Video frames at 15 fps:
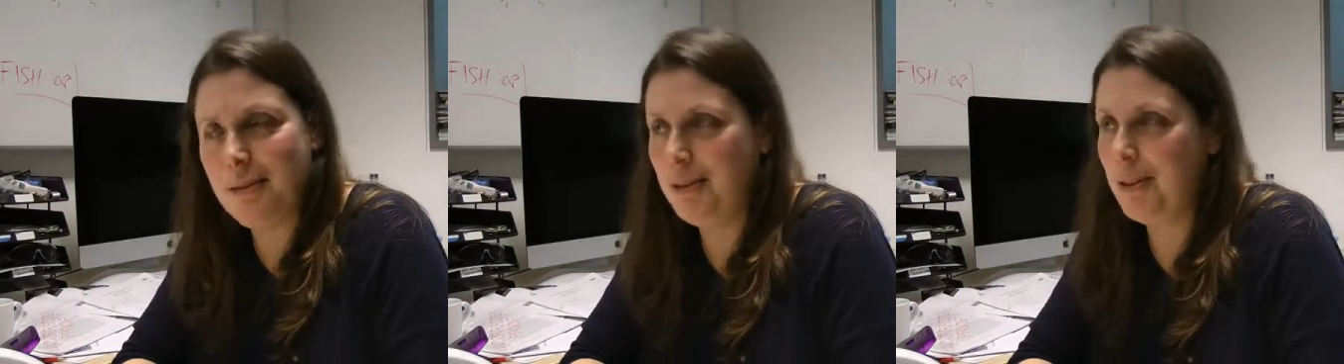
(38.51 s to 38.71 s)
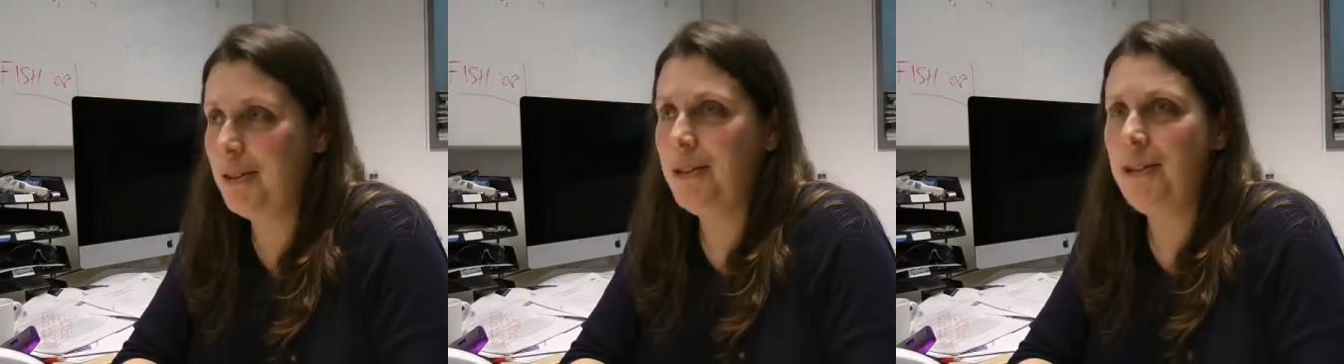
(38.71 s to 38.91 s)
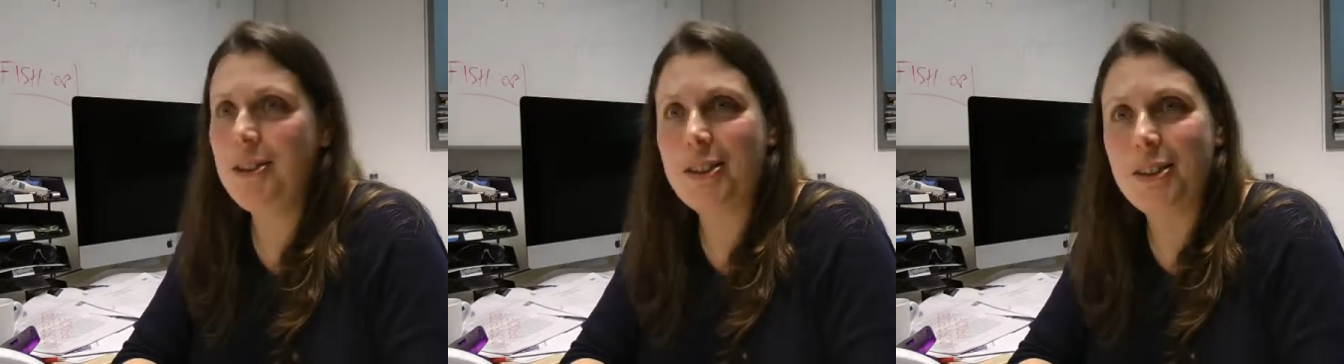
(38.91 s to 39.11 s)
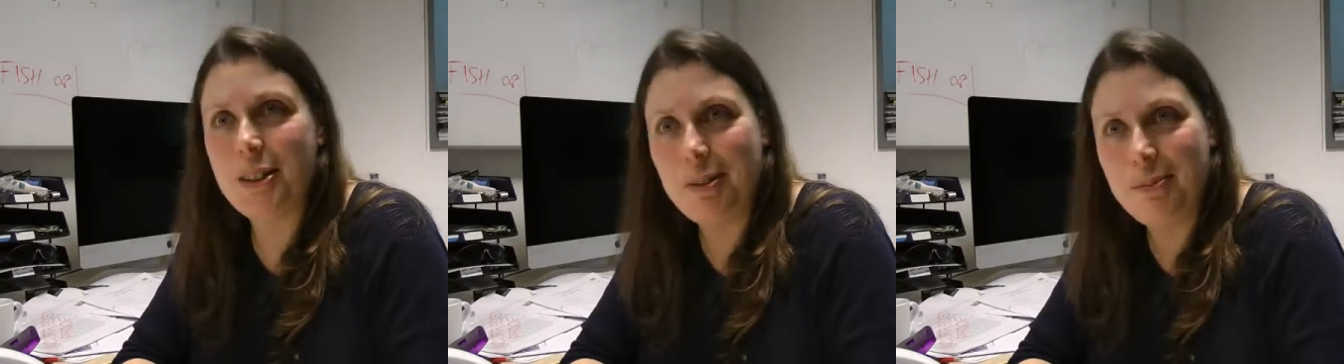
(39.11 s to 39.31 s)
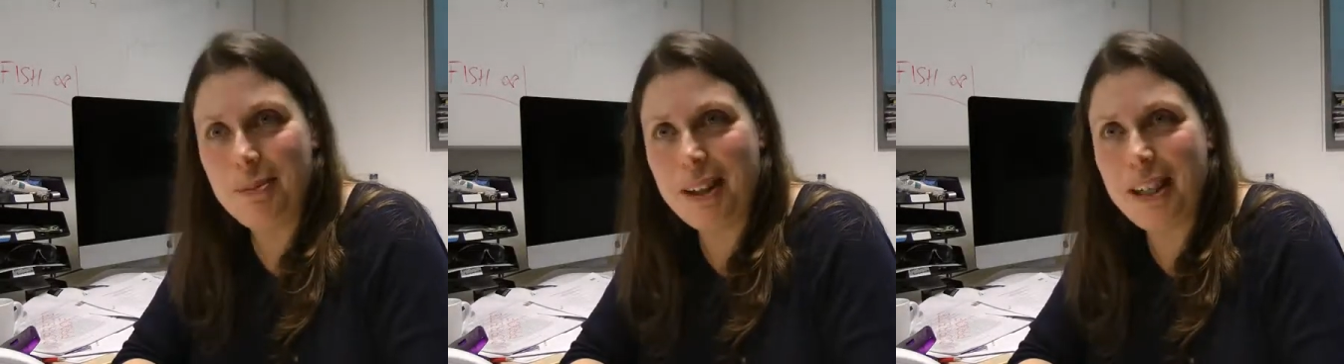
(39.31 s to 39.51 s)
Well, of course
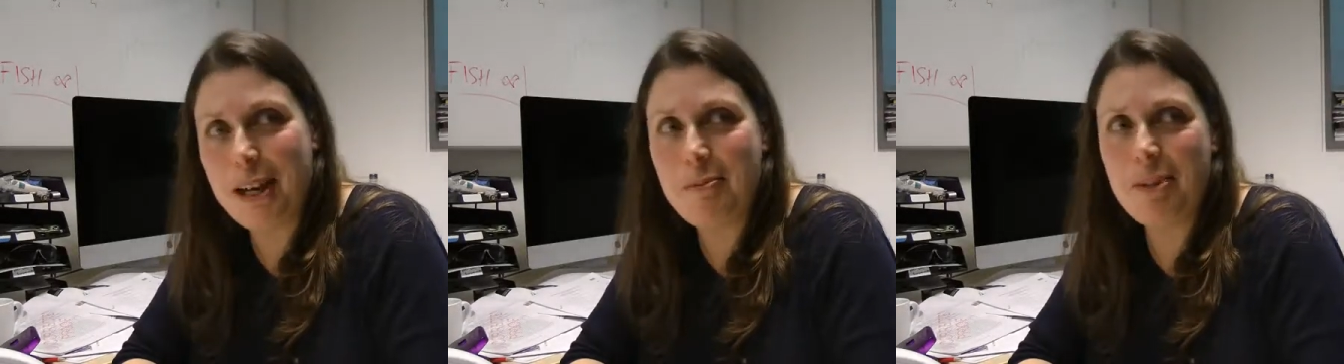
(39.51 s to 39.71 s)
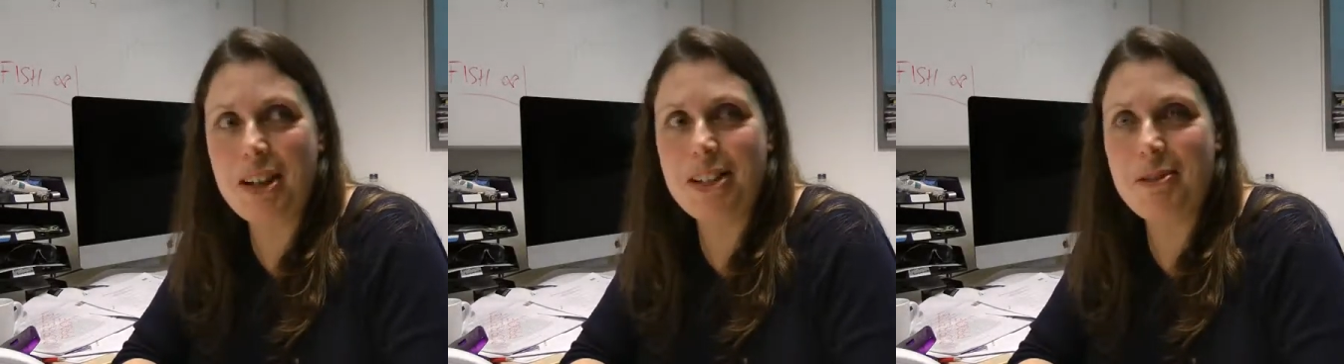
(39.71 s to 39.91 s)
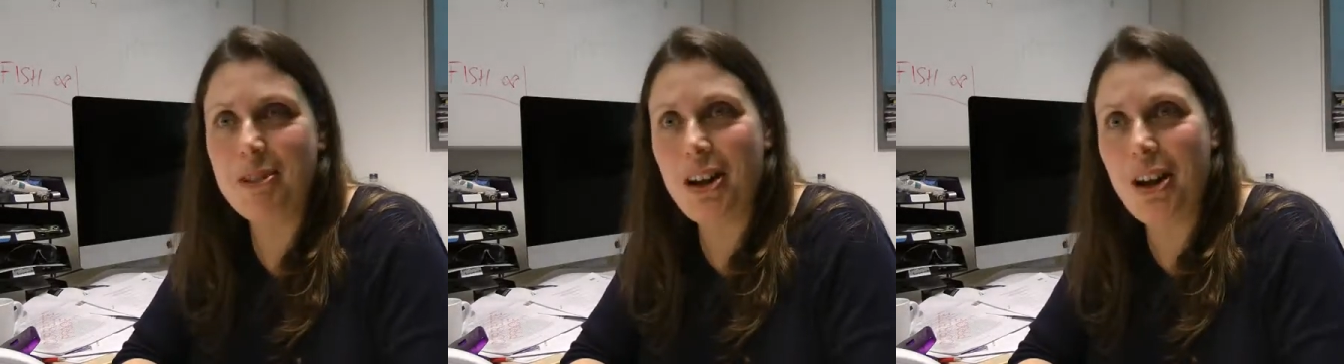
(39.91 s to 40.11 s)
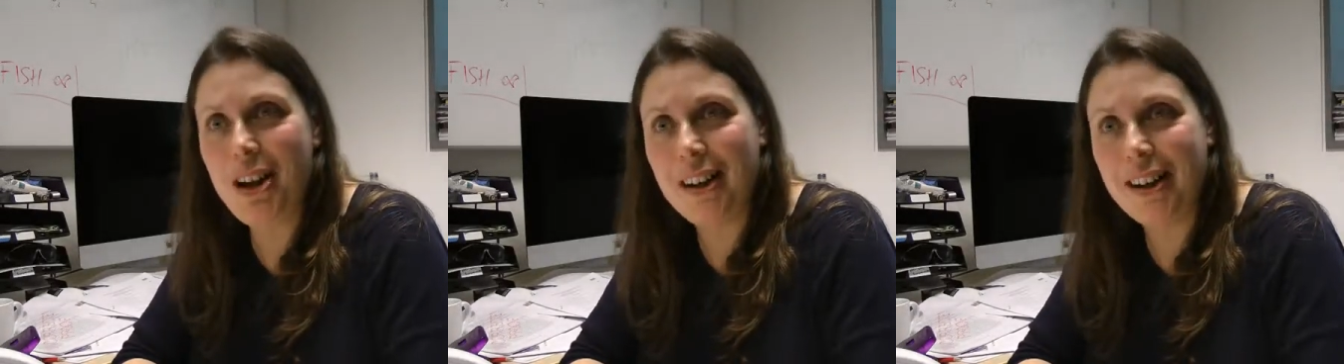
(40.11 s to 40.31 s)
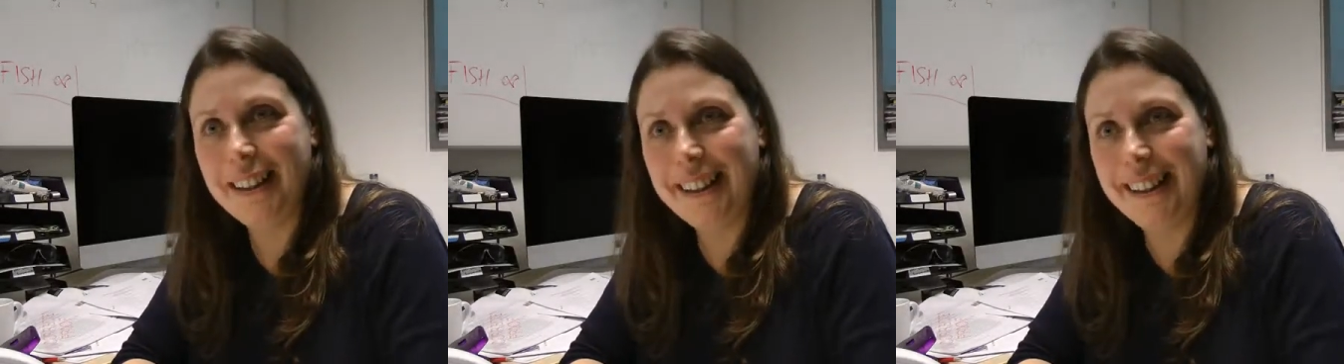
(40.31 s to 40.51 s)
not. My name begins with
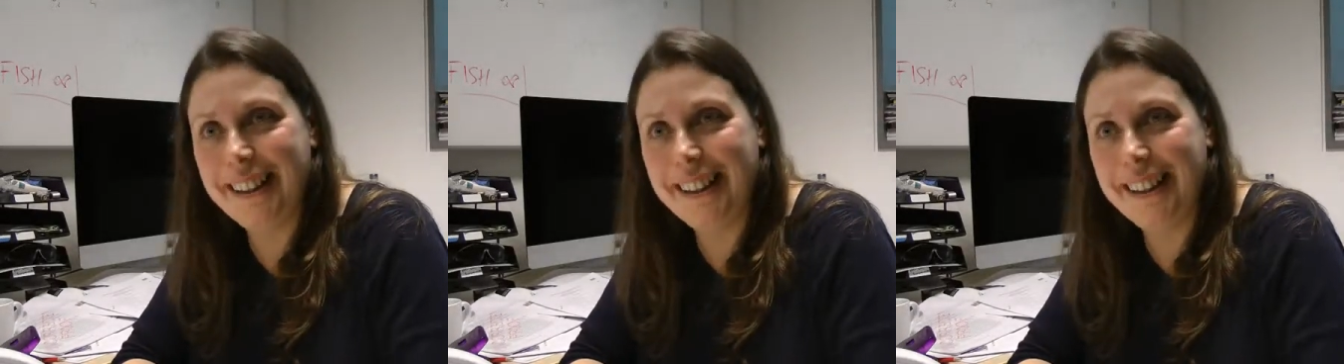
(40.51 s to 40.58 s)
R.